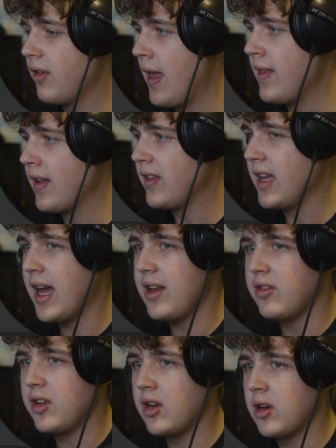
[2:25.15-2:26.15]
And at the
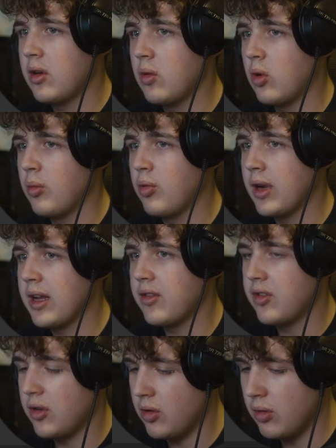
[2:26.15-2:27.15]
end here, we'll bring
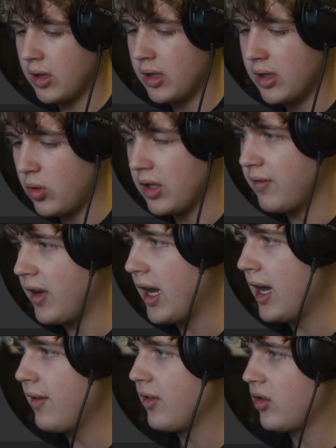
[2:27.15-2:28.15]
it to
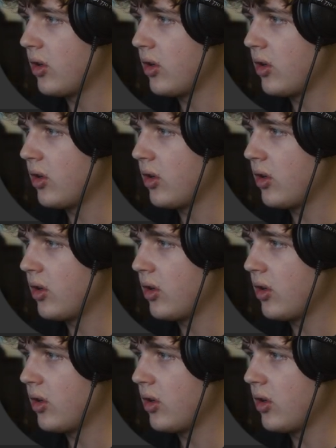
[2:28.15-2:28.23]
25.